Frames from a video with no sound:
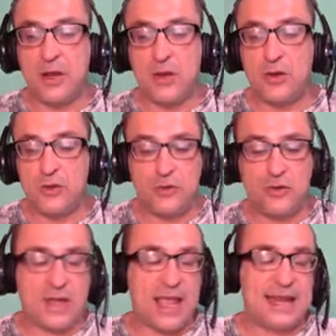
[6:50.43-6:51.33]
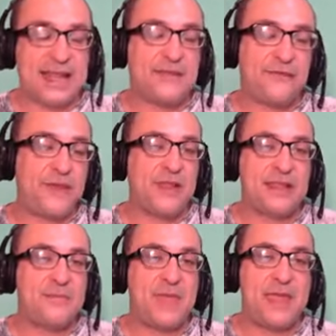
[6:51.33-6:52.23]
you kind of get the feeling
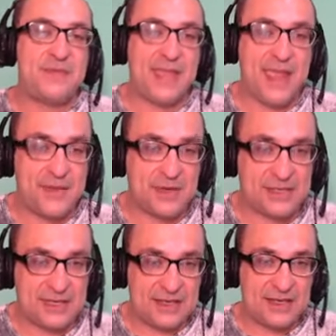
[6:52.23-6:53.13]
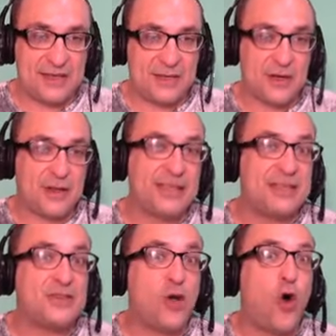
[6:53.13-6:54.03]
that maybe the amnesty, at
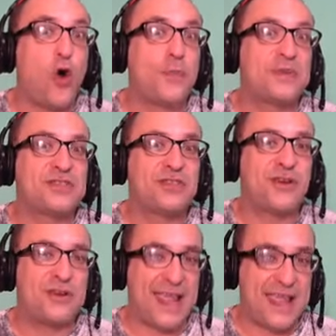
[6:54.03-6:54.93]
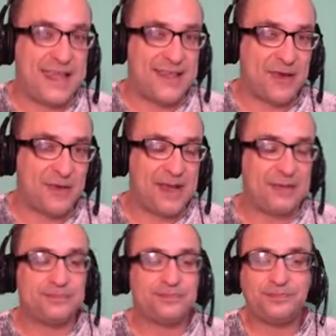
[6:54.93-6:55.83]
least the hope is starting to head there,
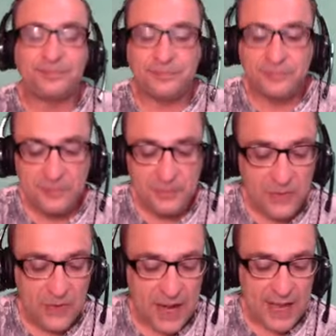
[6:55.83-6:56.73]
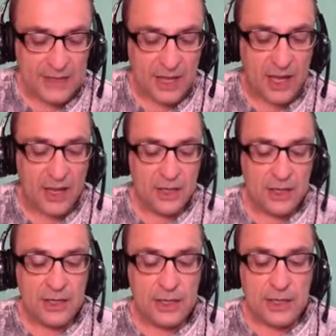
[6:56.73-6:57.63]
right? And,
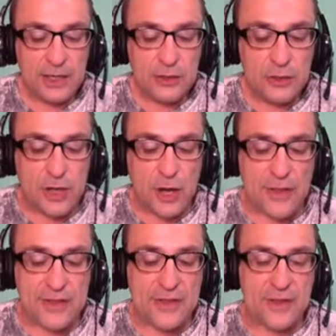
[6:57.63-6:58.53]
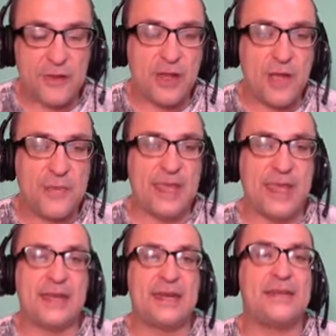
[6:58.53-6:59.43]
they're coming
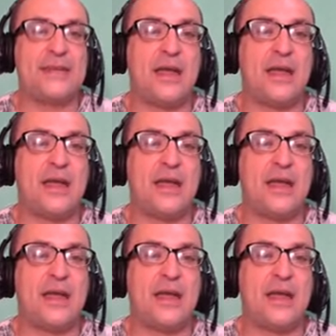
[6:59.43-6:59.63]
in, and